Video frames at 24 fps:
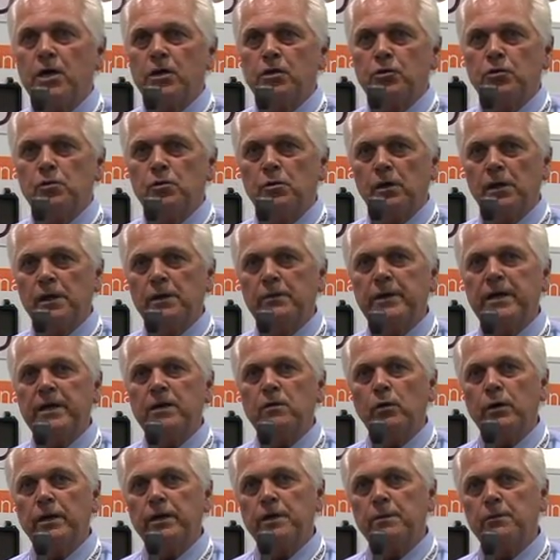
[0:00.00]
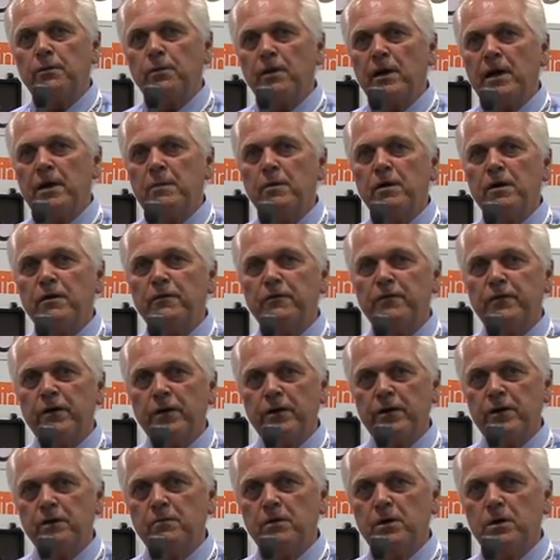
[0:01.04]
to eliminate one of the primary
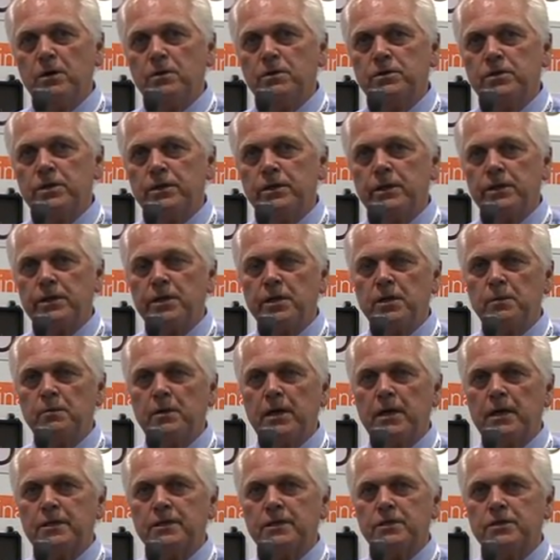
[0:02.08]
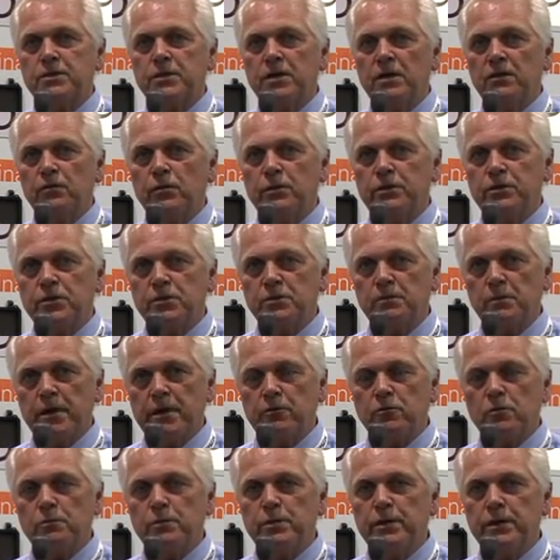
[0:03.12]
failure modes in the gearbox itself, which is
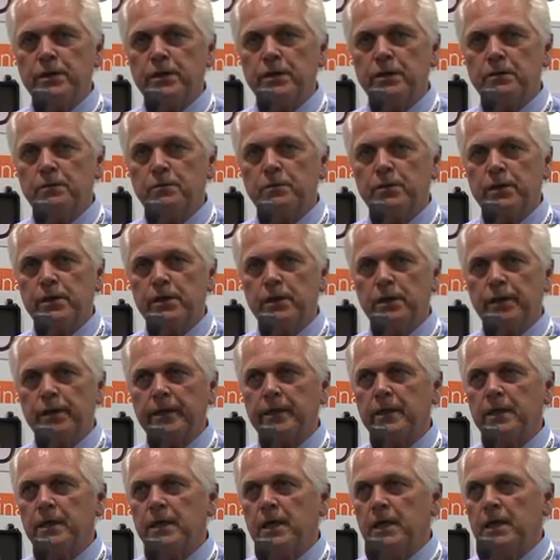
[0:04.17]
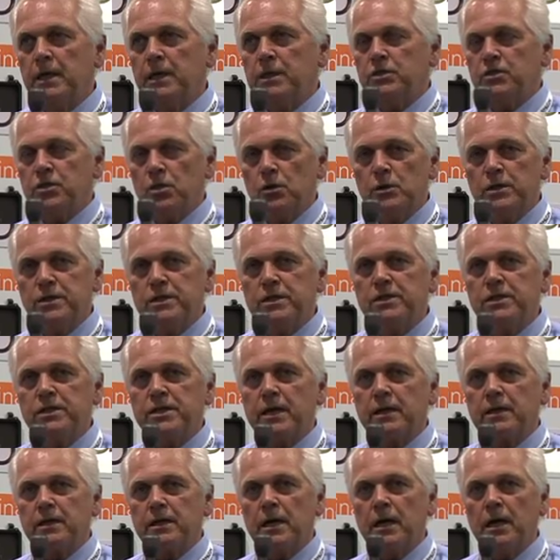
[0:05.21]
micro pitting and peeling. So with this
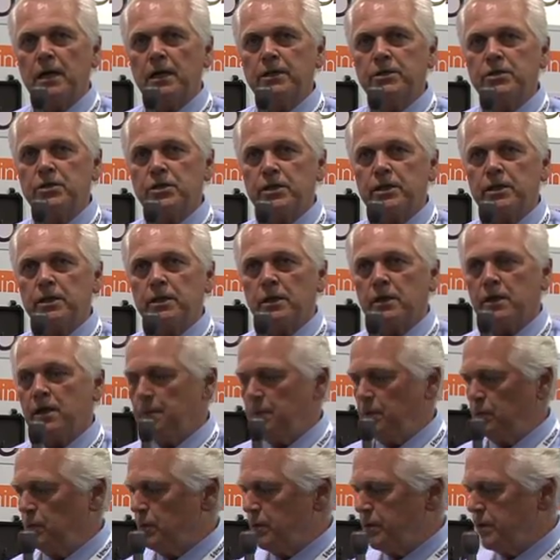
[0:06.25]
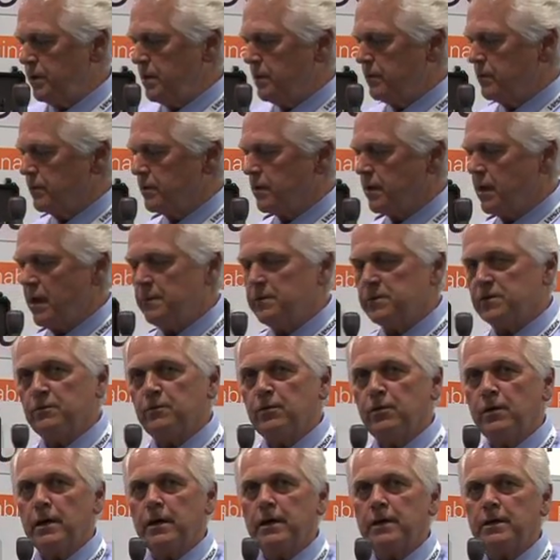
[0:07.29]
technology, coupled with the other types of
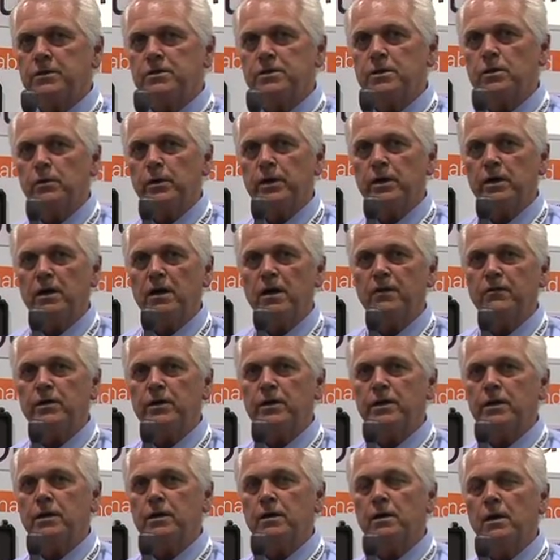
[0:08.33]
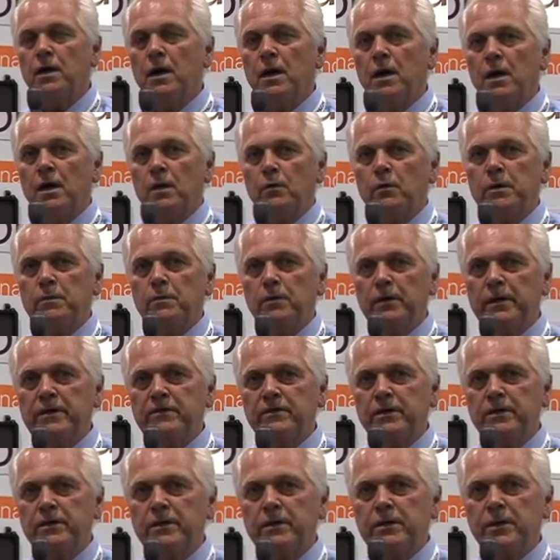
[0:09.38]
products that we offer here, we believe
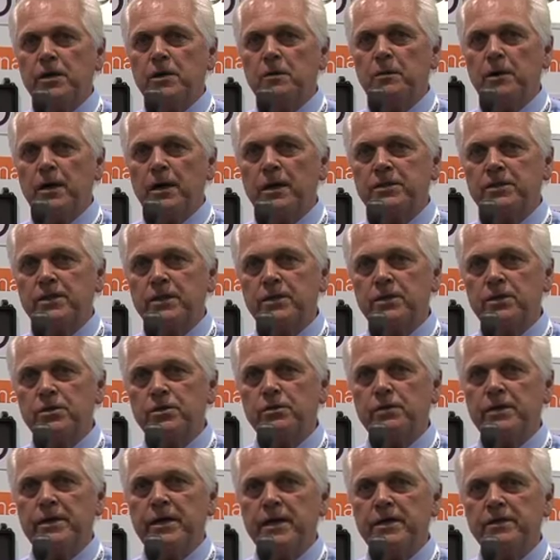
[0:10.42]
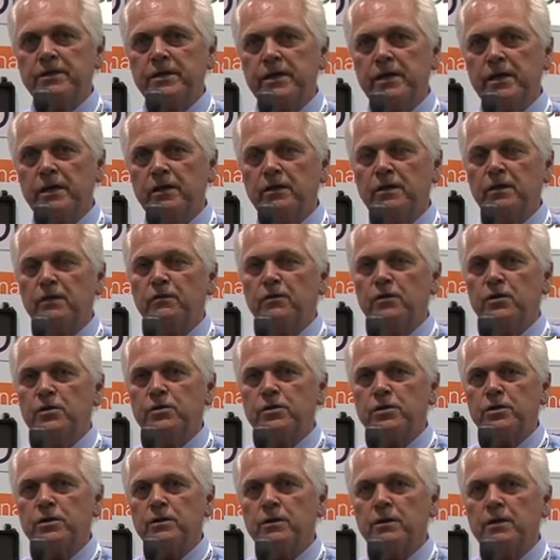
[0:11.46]
that the gearbox industry has a healthy
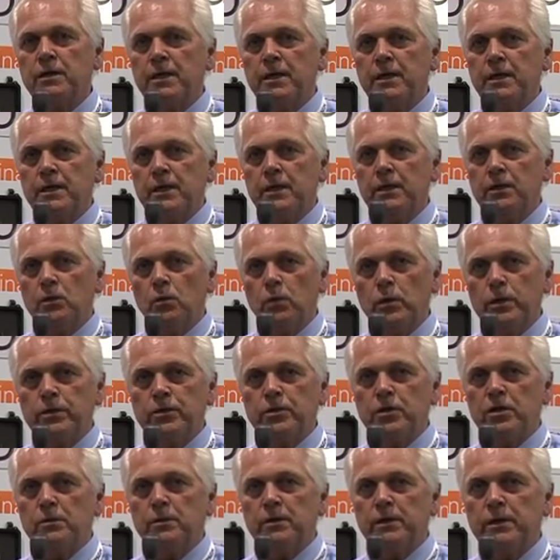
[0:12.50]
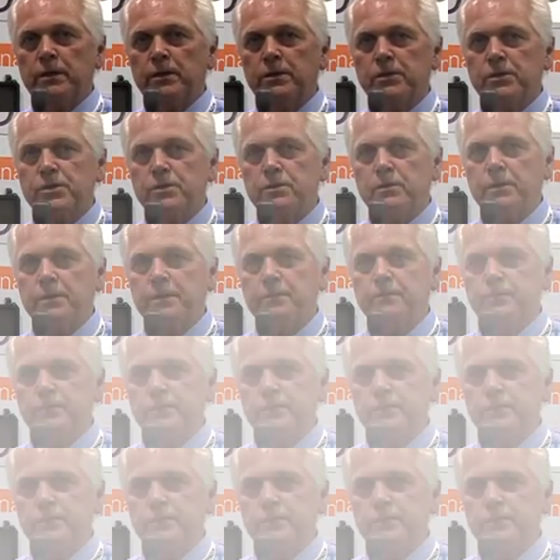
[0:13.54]
future in the wind turbine industry.